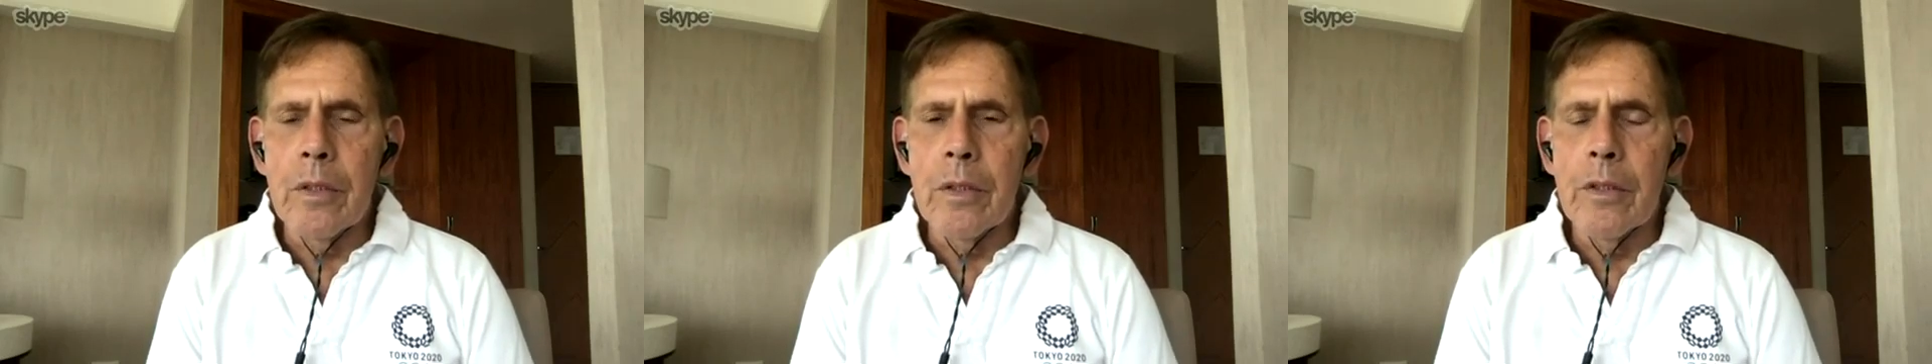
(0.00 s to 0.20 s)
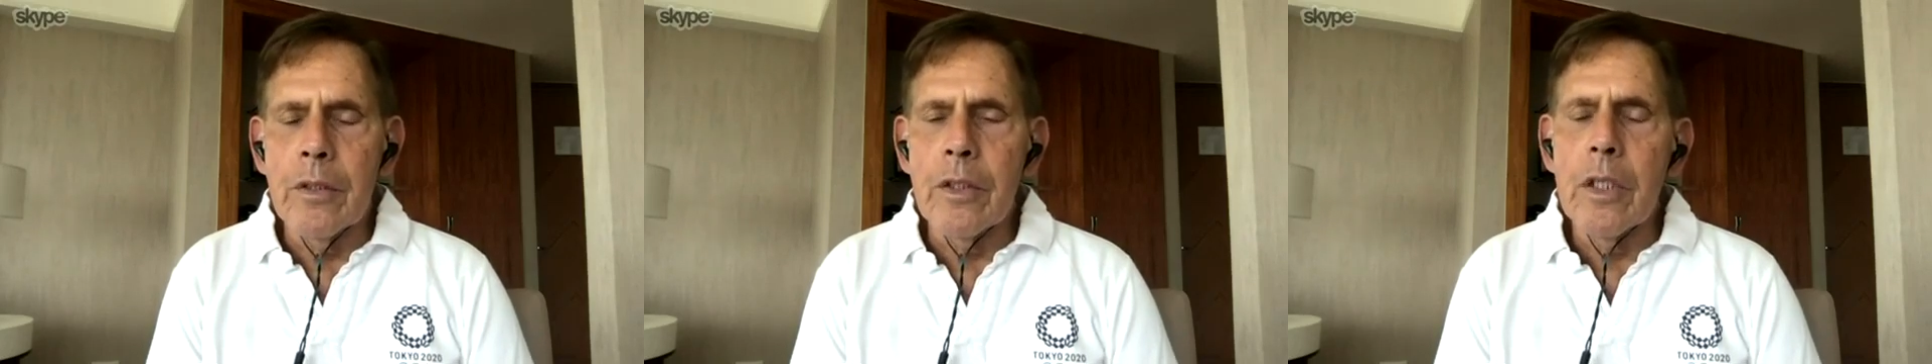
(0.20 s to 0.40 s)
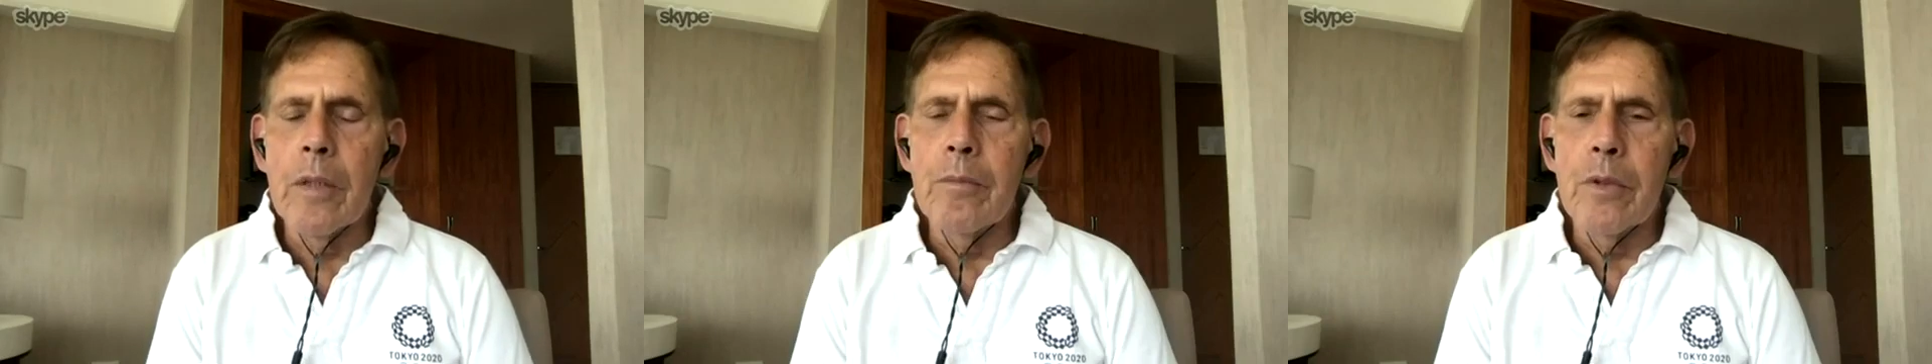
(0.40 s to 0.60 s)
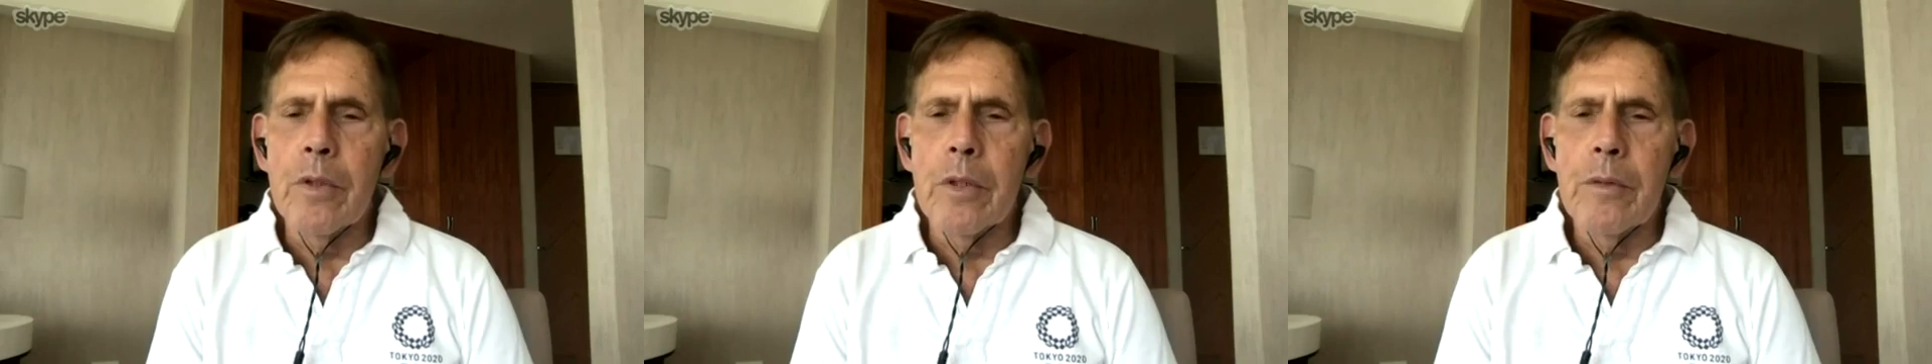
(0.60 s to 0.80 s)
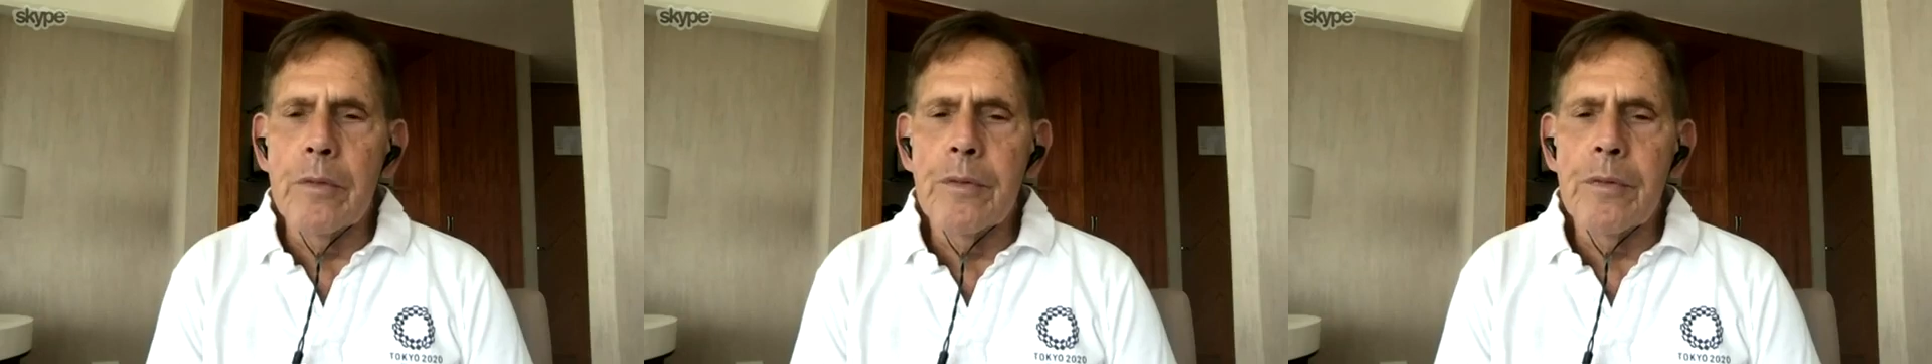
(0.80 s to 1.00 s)
are a number
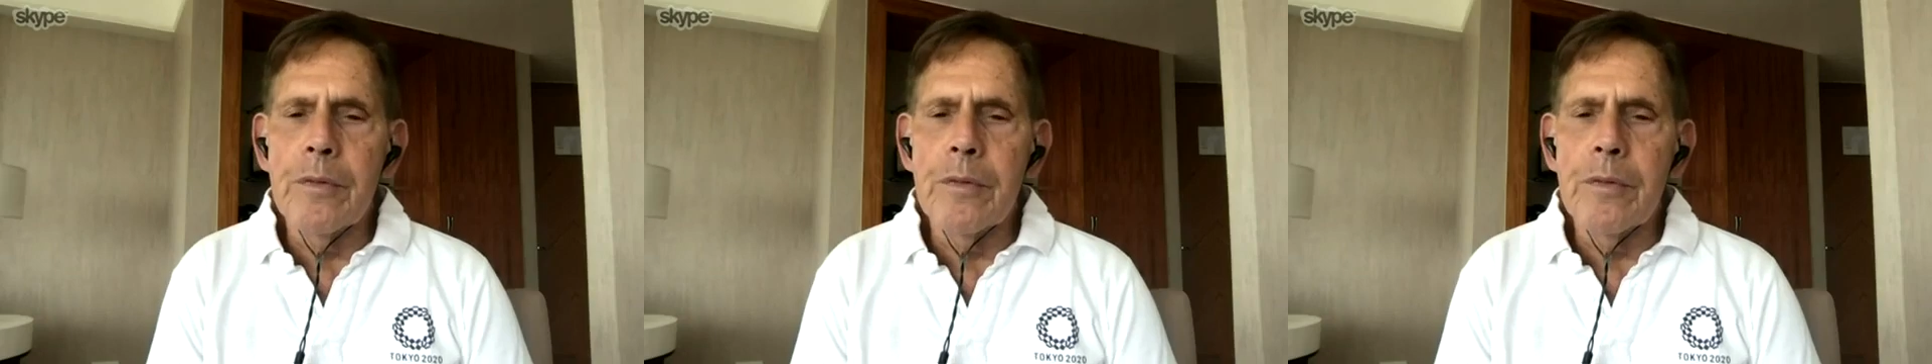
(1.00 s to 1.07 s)
of